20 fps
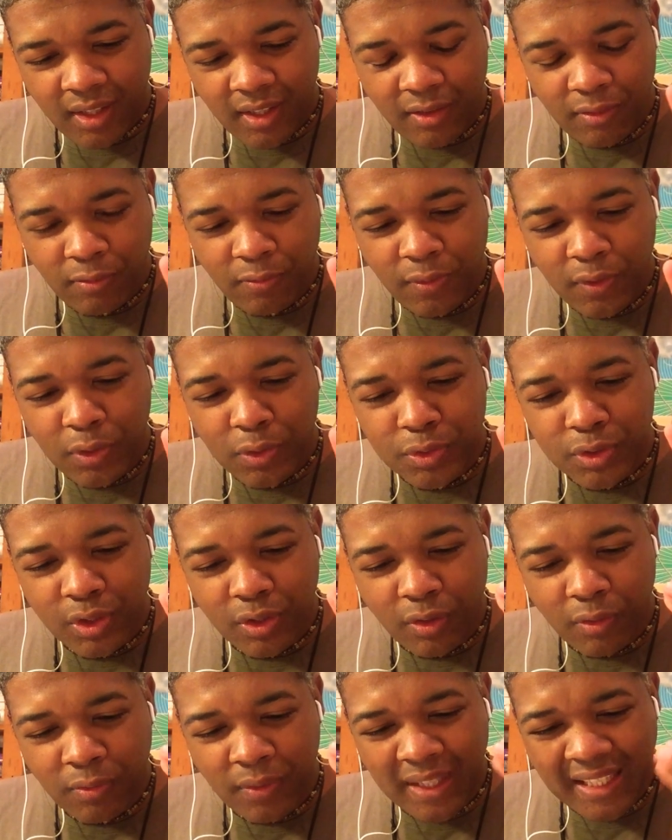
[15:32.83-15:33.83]

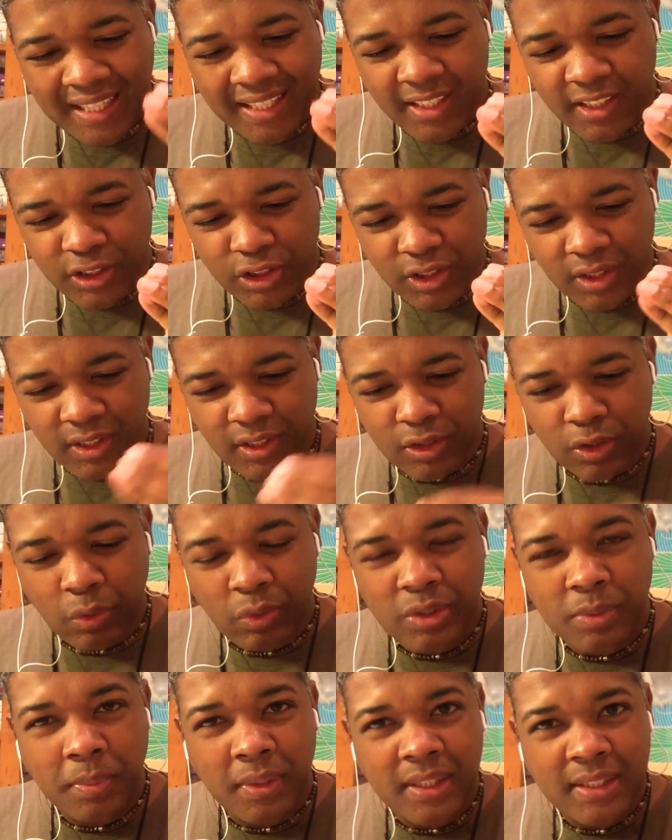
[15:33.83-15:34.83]
infusion of energy that's
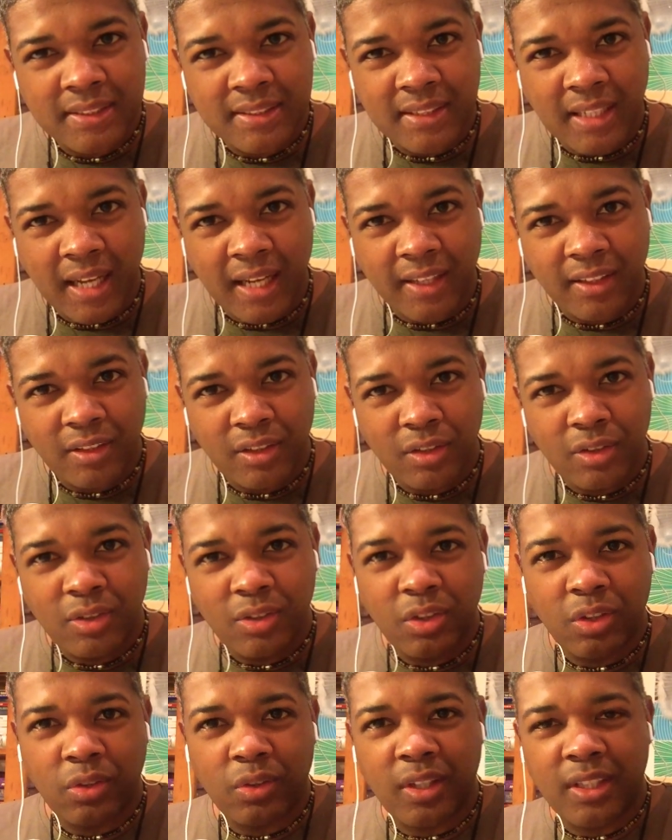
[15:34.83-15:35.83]
always been inside you.
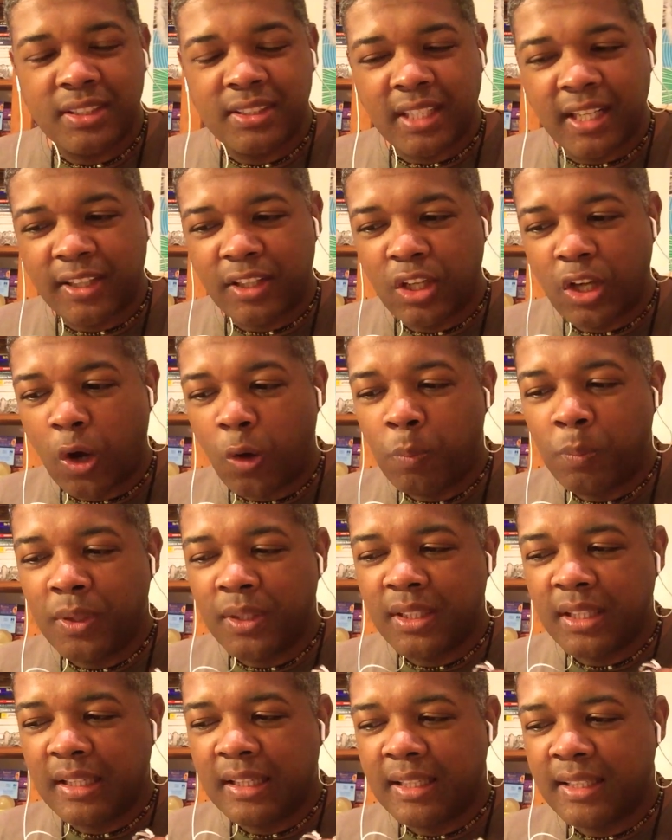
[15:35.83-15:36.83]
You, it's like you
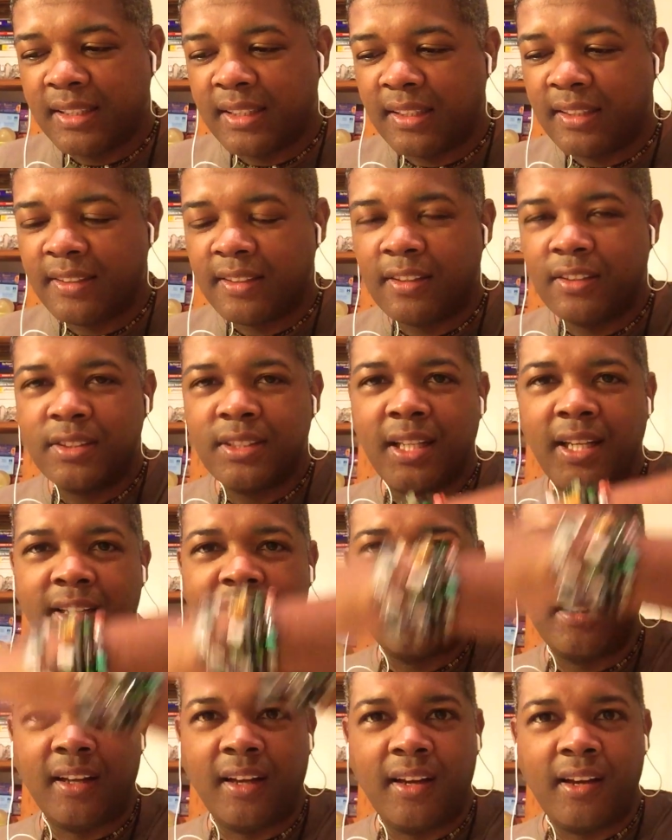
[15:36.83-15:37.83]
open the lid and it goes like
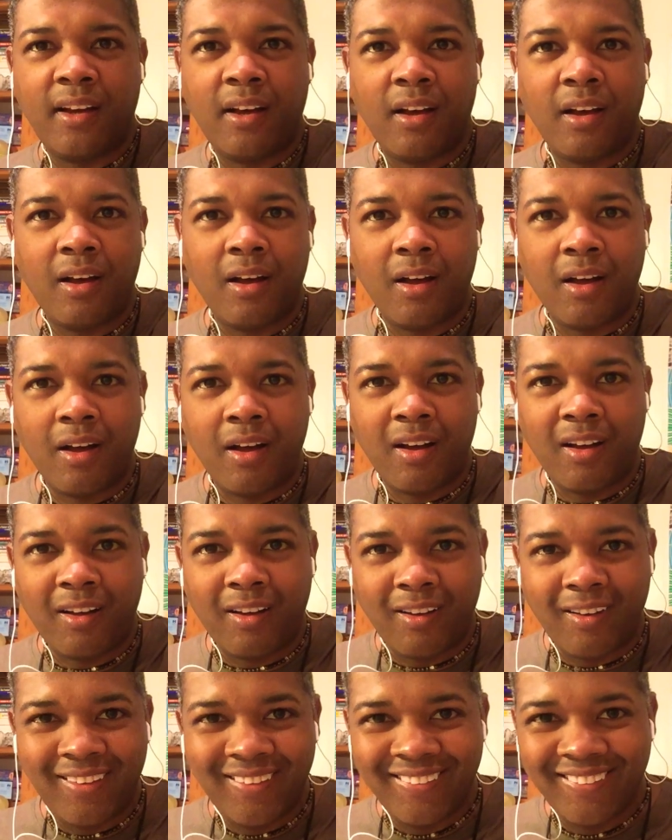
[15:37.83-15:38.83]

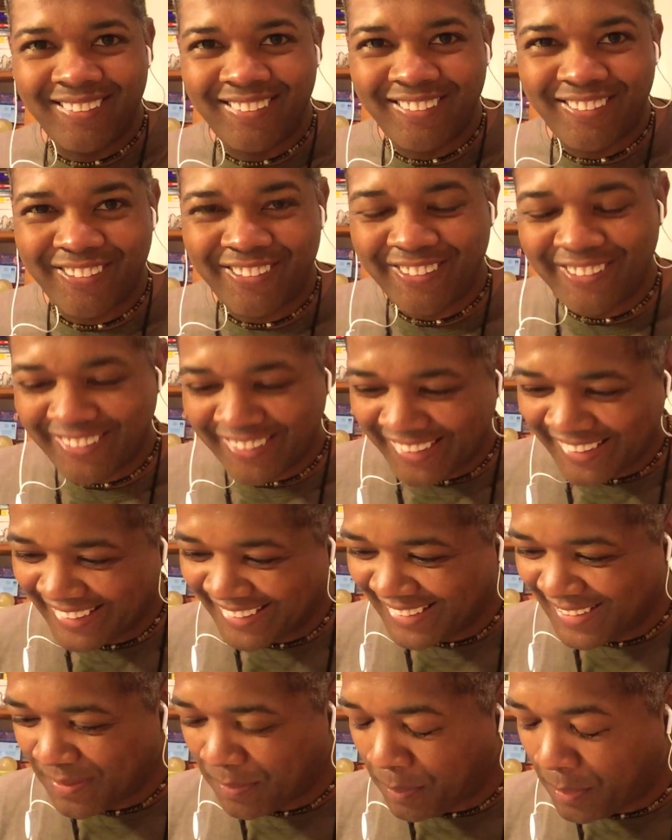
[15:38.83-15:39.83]
ta-da. All right,
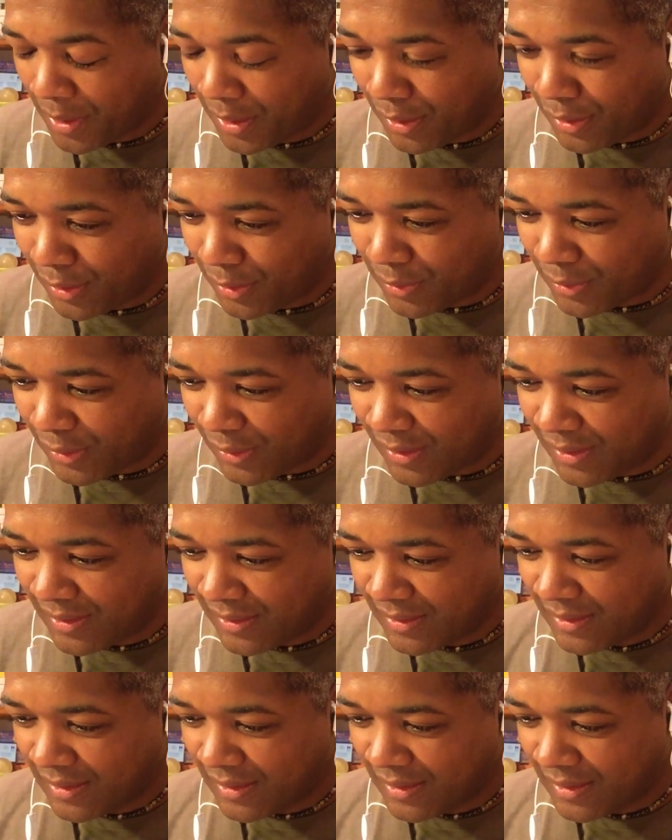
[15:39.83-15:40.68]
beautiful.